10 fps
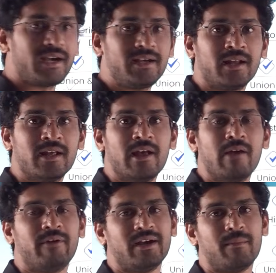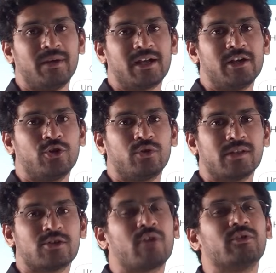right? Fundamental
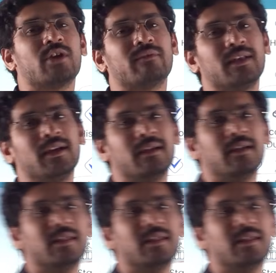duties, or which of the